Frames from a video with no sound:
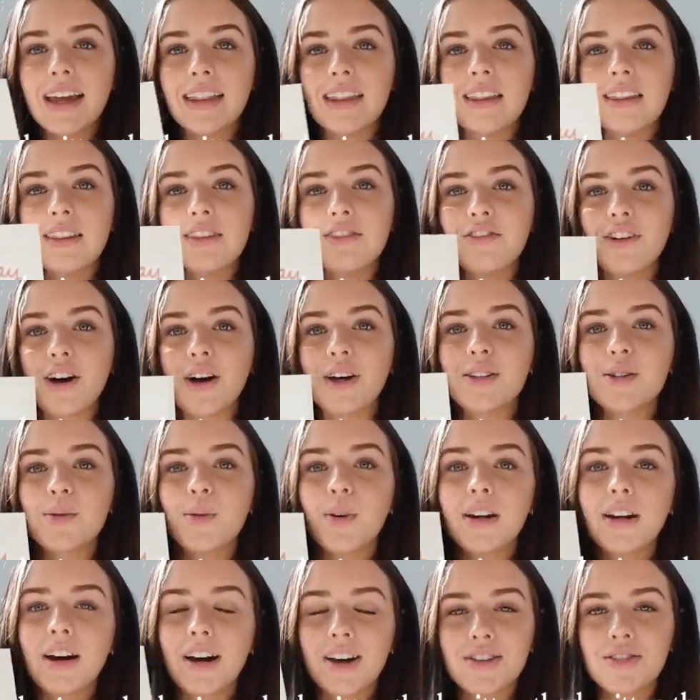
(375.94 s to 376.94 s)
And then the first
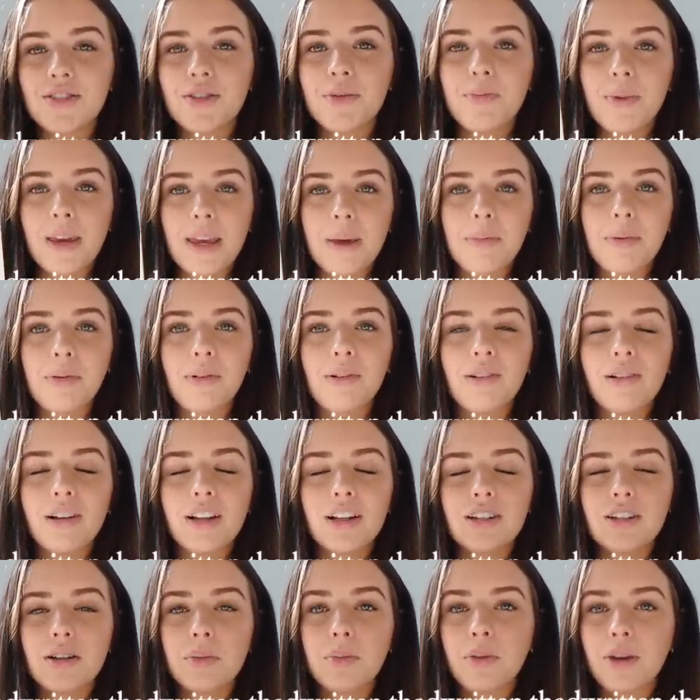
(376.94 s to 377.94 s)
100 people
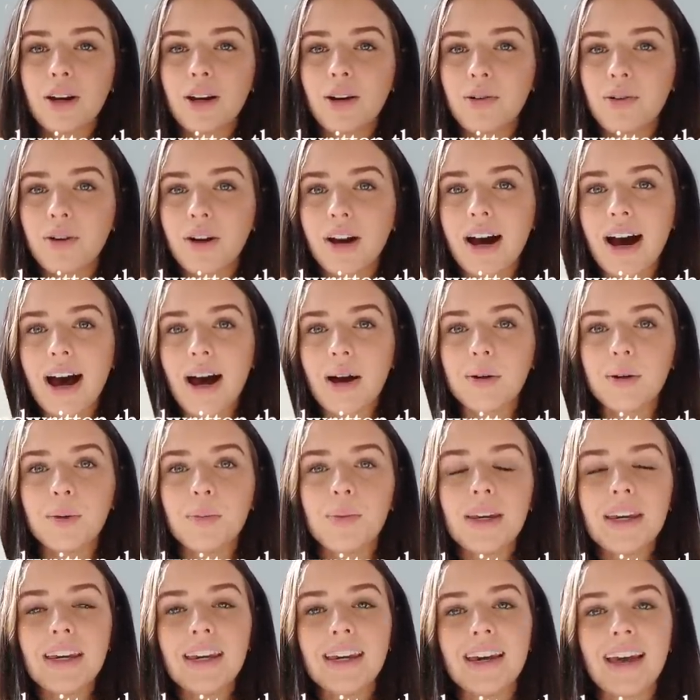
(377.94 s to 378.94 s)
to pre-order, I will
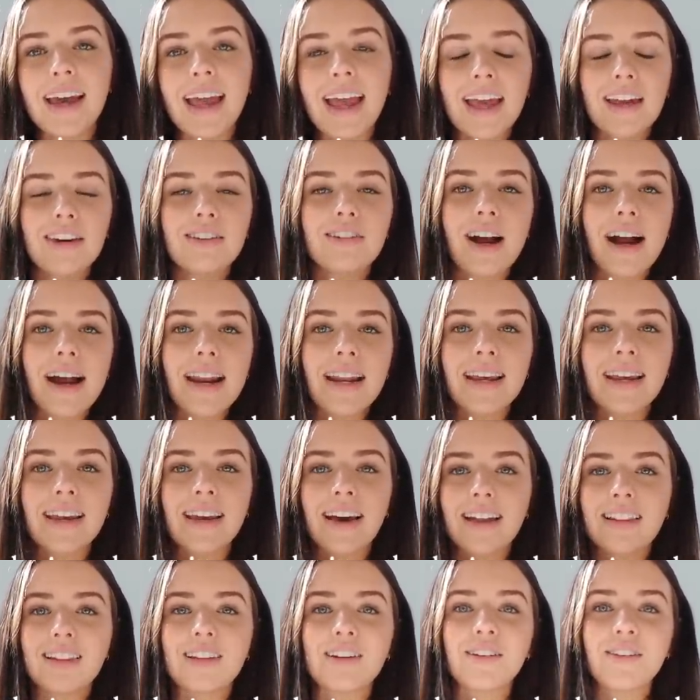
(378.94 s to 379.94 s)
be handwriting
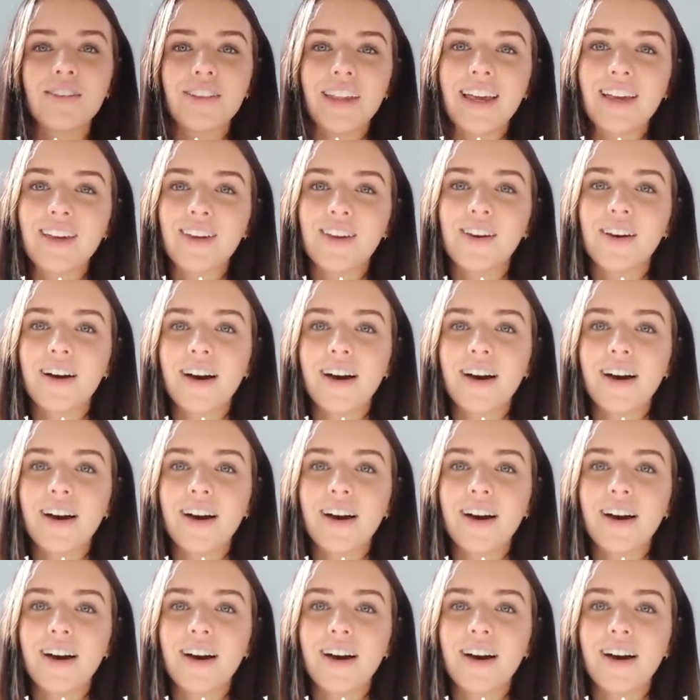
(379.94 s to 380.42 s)
a little thank you